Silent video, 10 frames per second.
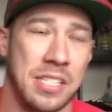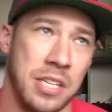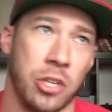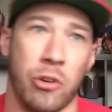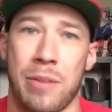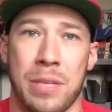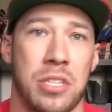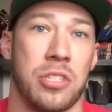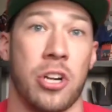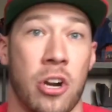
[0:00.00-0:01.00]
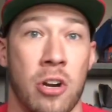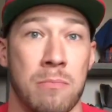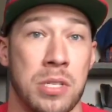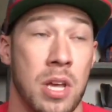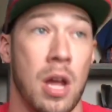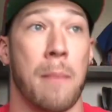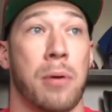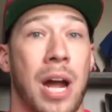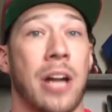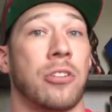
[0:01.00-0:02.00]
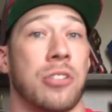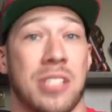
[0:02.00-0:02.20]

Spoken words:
It's an agreement to terms prior to